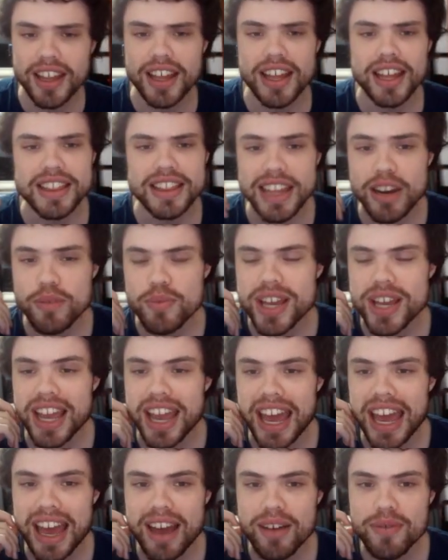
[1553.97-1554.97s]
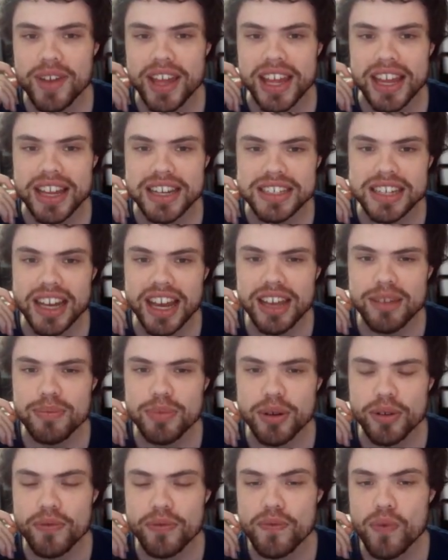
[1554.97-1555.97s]
Then we have
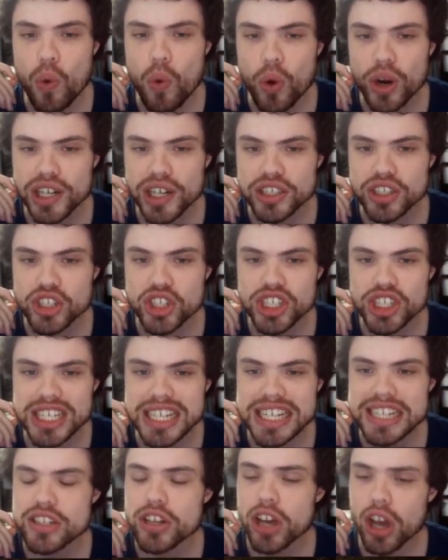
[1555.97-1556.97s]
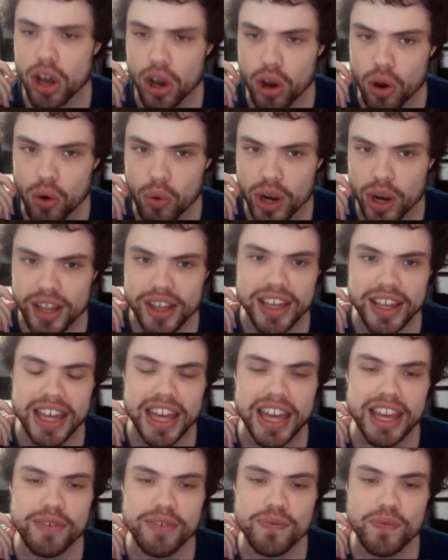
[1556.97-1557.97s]
Type 4 Cheeto,
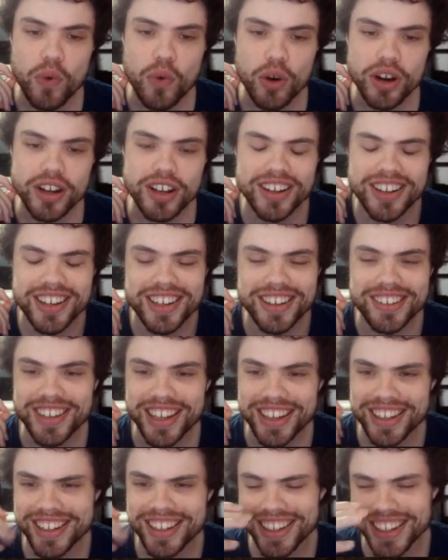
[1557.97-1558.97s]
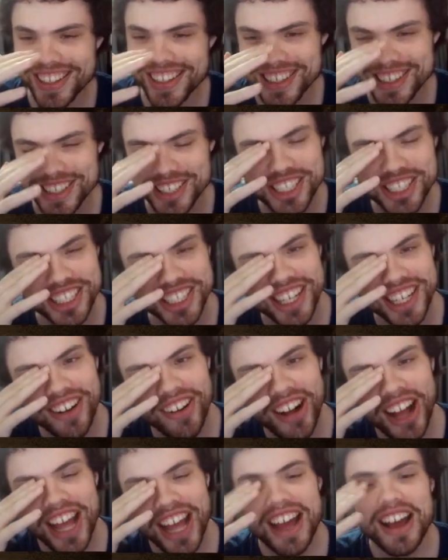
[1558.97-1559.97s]
a 4 it's a
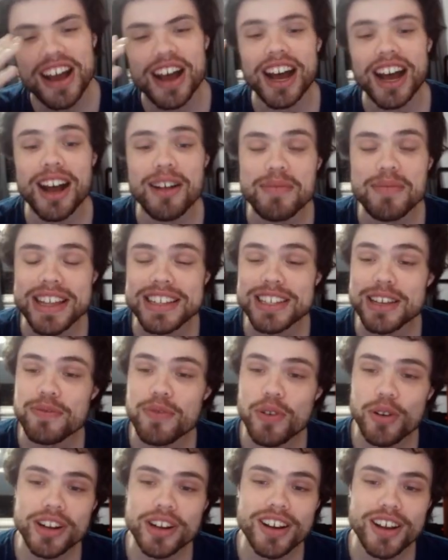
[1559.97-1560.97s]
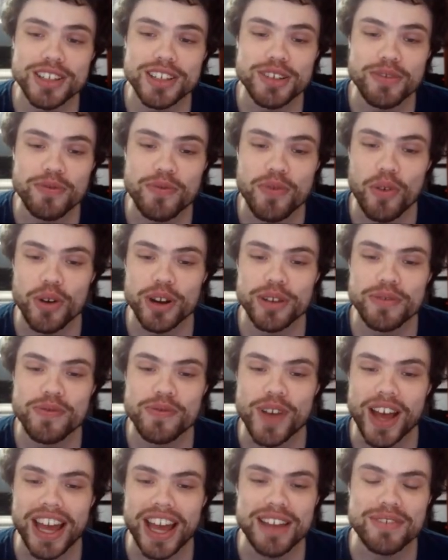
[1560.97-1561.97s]
Cheeto. It's a 4-cost
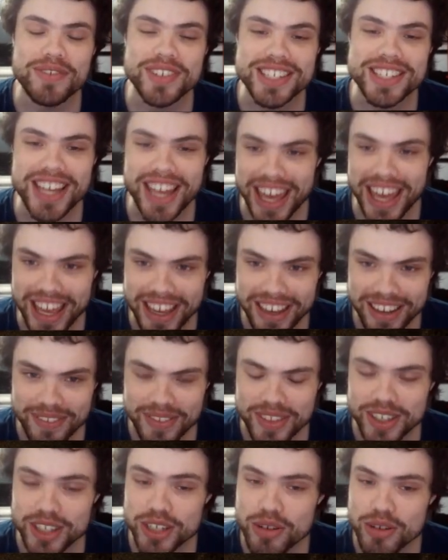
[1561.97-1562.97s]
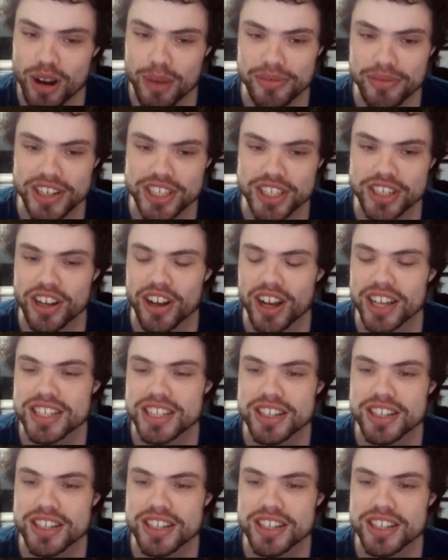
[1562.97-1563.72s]
4/5 tank, 2 operation cost,